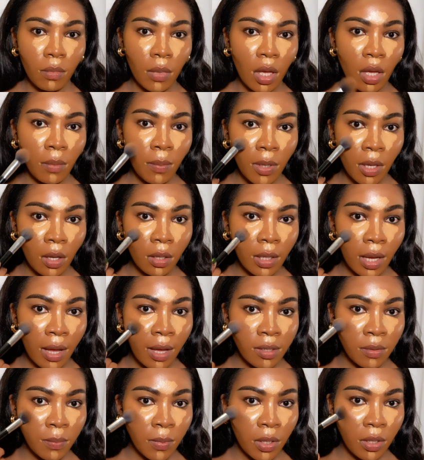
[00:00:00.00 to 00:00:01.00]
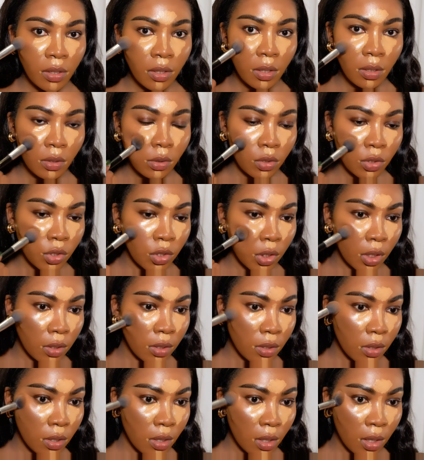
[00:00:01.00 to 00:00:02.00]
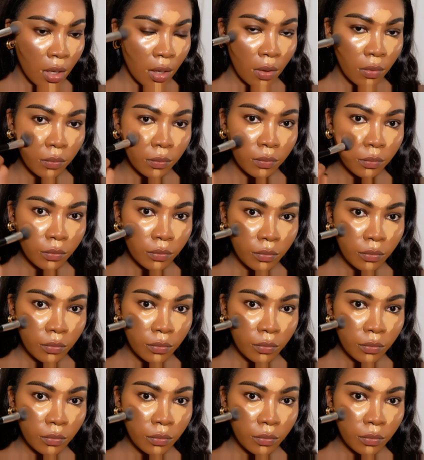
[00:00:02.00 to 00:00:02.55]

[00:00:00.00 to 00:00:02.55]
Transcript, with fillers: Maybe I'll add a bit just there